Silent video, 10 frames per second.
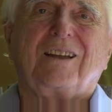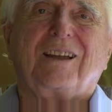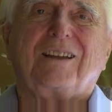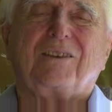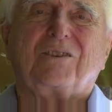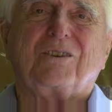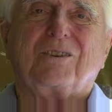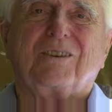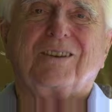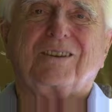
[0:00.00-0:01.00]

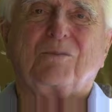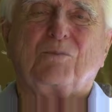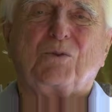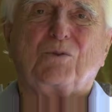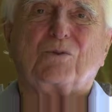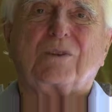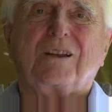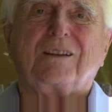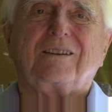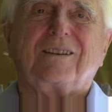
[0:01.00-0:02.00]
the computer
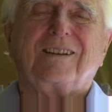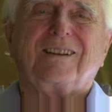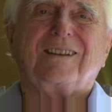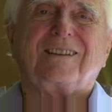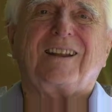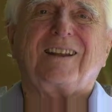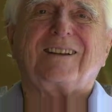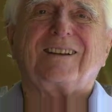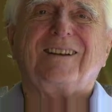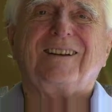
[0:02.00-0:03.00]
can take